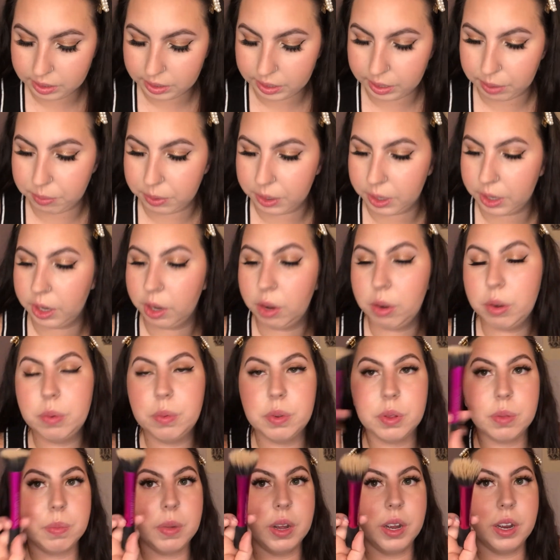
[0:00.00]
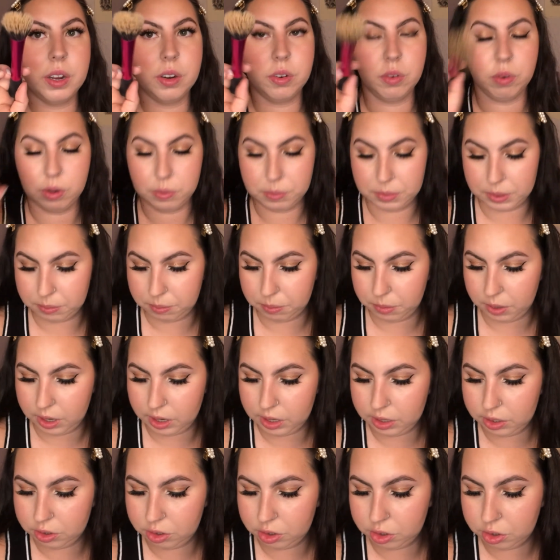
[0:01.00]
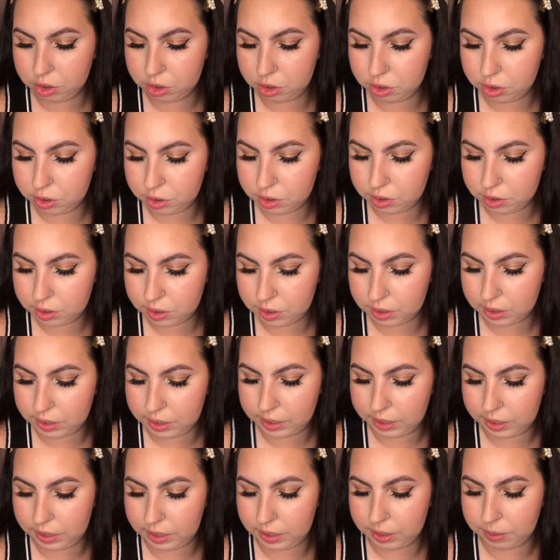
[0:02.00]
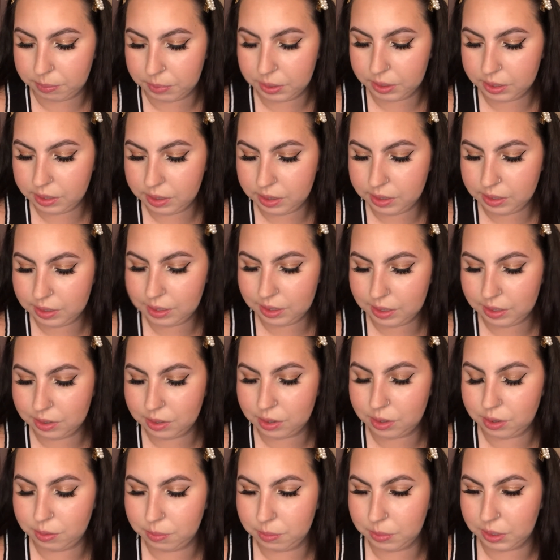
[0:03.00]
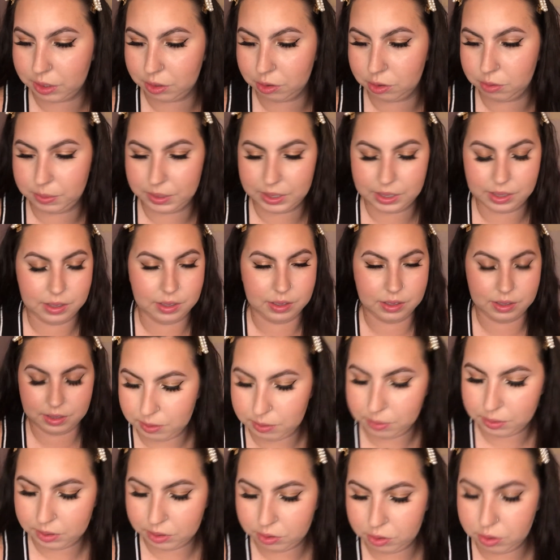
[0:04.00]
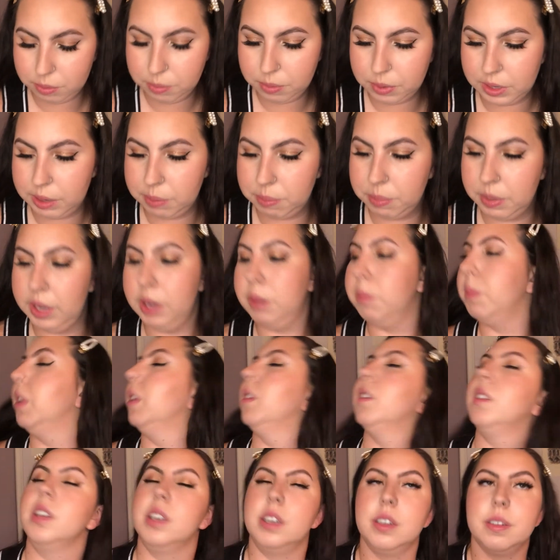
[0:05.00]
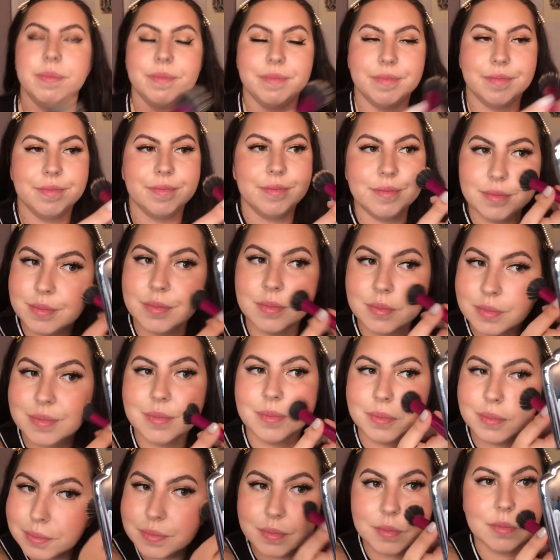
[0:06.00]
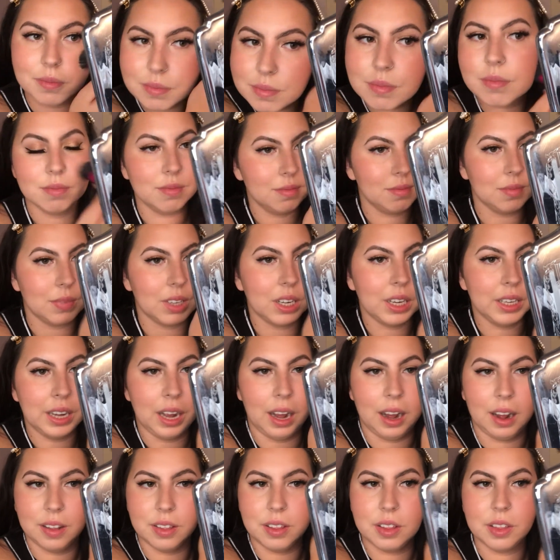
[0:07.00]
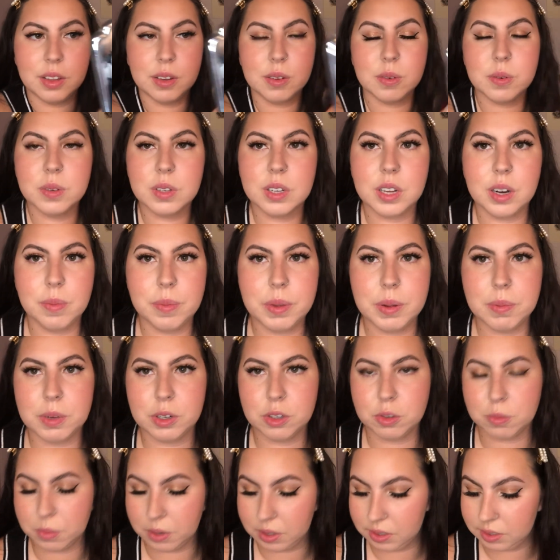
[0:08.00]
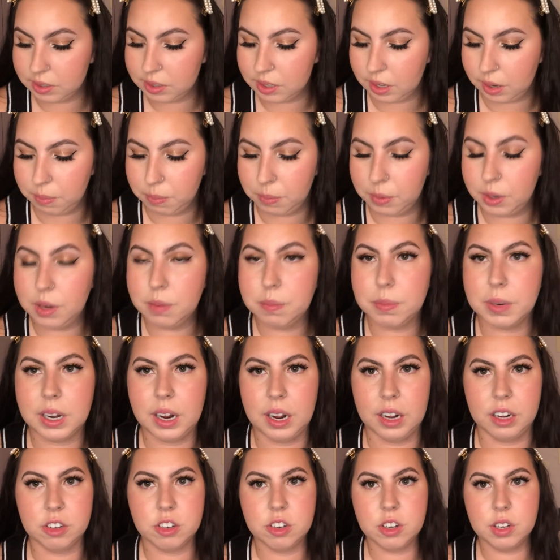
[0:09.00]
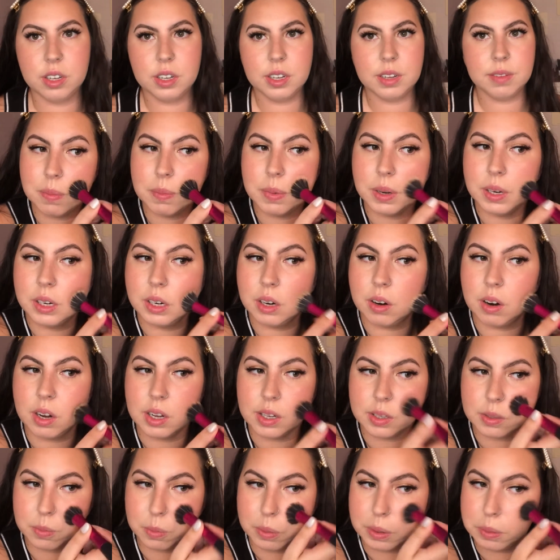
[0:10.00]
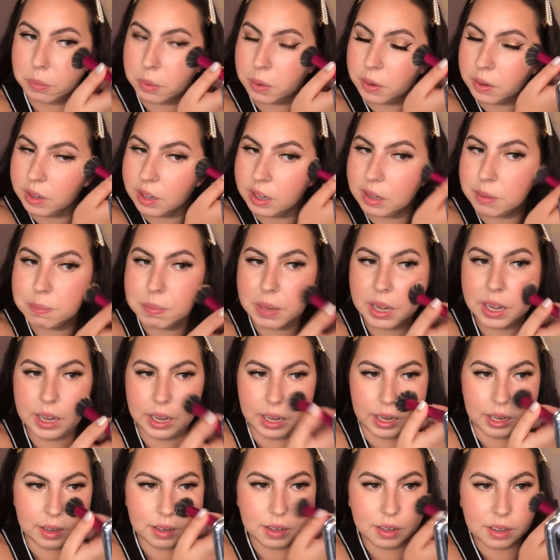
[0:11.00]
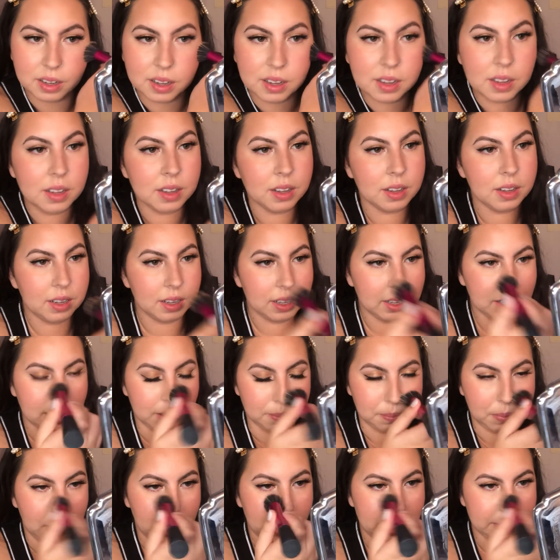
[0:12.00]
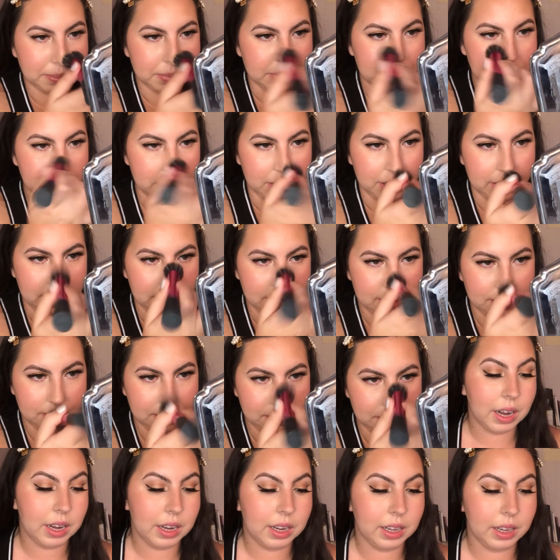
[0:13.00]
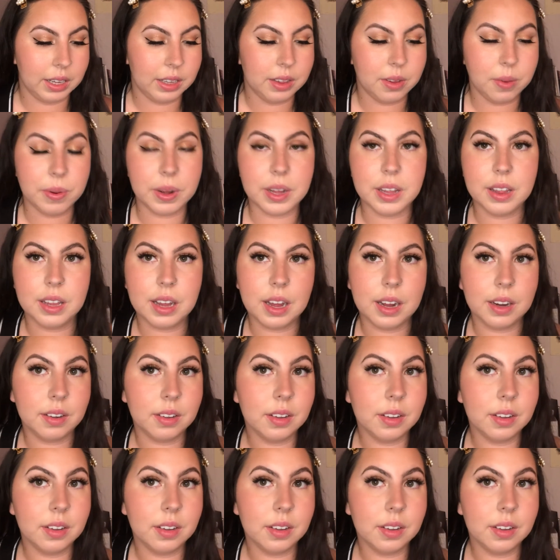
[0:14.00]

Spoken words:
Okay, we're gonna go in with my normal brush, and I'm not gonna take too much because it was actually pretty pigmented. Yeah, I thought this was gonna be much more sunburnt, but actually I'm coming across way more like pink, like a poppy shade. I like the way that